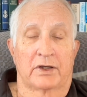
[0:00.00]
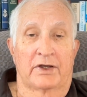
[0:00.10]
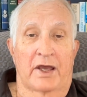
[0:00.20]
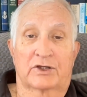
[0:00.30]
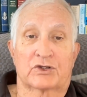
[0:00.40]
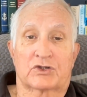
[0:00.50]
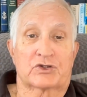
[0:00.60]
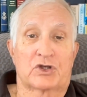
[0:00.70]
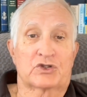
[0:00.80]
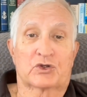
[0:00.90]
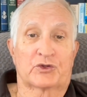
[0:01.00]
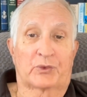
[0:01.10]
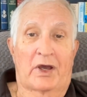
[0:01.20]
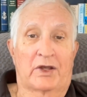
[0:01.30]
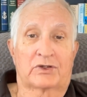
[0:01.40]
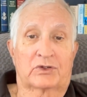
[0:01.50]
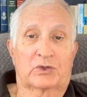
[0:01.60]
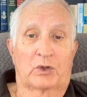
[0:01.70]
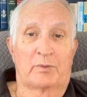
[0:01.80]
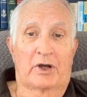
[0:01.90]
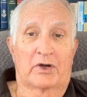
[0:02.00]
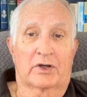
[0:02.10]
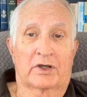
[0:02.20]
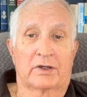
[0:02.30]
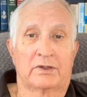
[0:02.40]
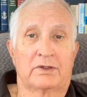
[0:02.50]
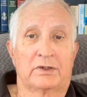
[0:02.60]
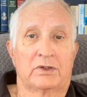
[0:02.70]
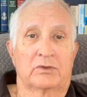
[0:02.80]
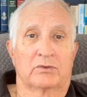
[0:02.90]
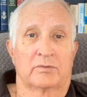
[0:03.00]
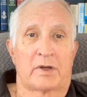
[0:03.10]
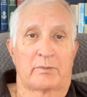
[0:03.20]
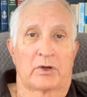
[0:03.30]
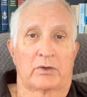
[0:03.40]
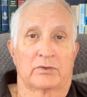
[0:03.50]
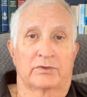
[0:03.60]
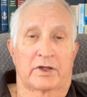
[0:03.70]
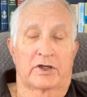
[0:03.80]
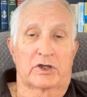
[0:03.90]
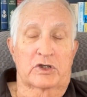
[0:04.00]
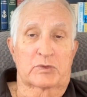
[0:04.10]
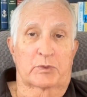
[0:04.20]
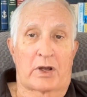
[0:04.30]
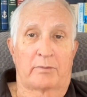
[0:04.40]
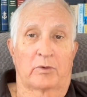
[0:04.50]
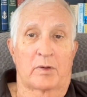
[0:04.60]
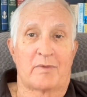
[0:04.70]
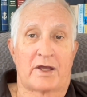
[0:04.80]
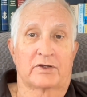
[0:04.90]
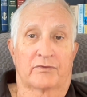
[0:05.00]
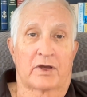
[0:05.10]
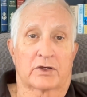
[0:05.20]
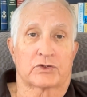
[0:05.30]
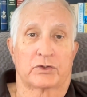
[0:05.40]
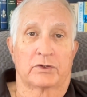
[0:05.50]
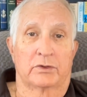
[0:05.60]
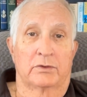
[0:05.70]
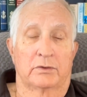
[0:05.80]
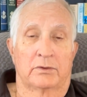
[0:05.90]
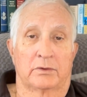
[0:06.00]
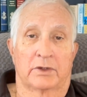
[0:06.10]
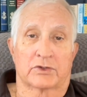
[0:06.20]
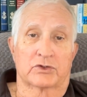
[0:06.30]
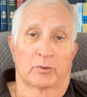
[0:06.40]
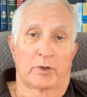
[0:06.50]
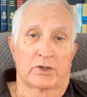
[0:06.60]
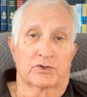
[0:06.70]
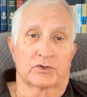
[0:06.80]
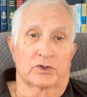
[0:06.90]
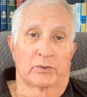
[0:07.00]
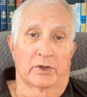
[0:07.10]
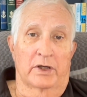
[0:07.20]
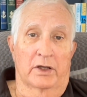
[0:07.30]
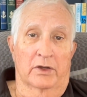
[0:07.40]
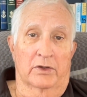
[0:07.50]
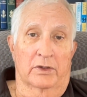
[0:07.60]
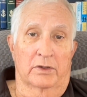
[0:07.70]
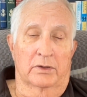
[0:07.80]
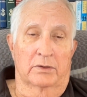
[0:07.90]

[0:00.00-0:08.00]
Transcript: an existential threat to America, remember that it is probably manufactured and has no basis in reality.